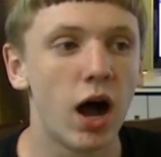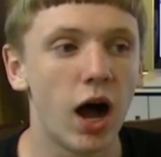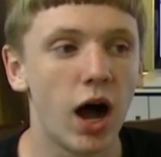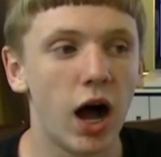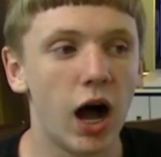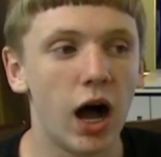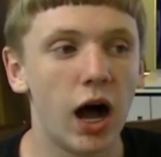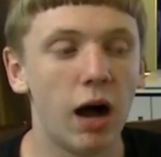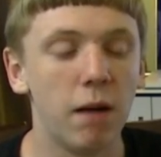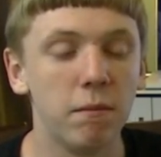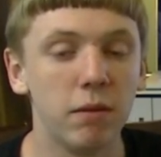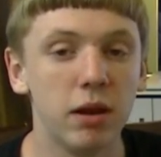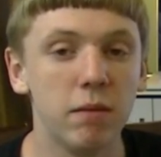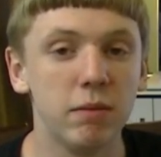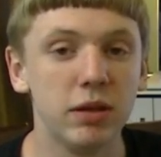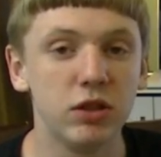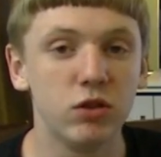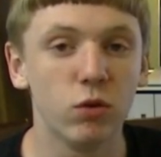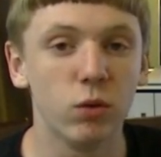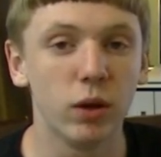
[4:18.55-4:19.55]
uh, I'm going to
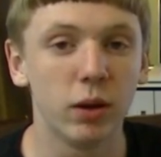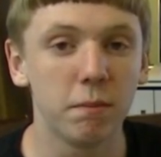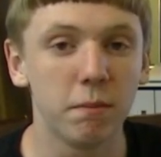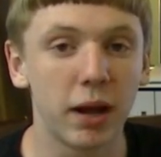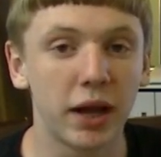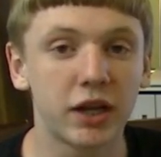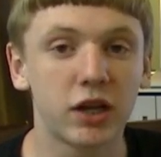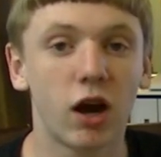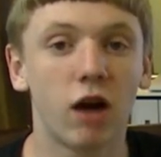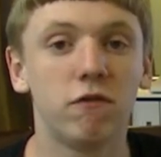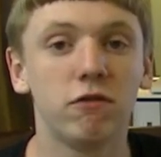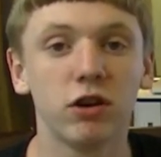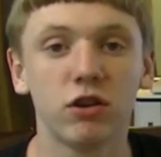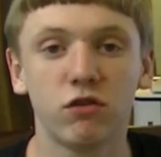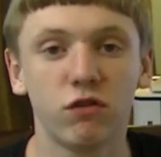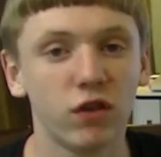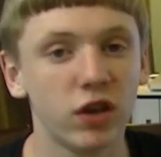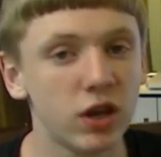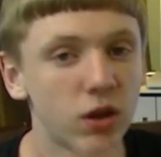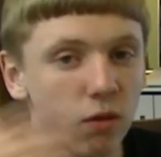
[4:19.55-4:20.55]
be doing my
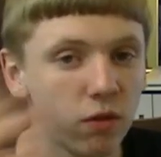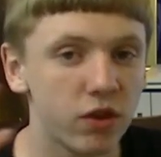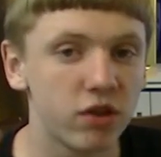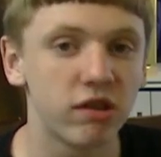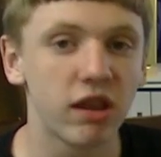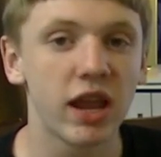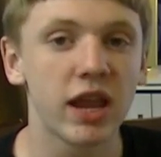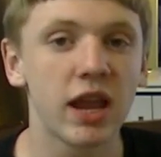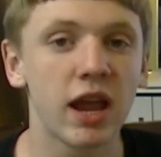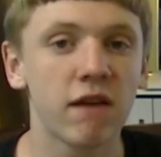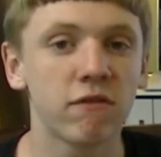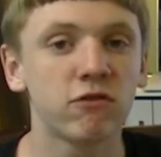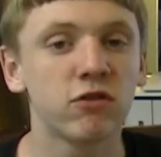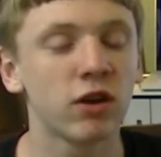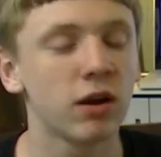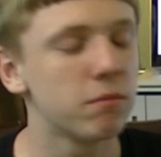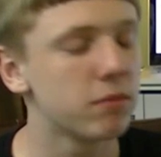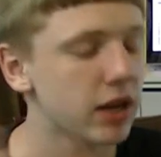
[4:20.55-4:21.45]
coverage video the day after.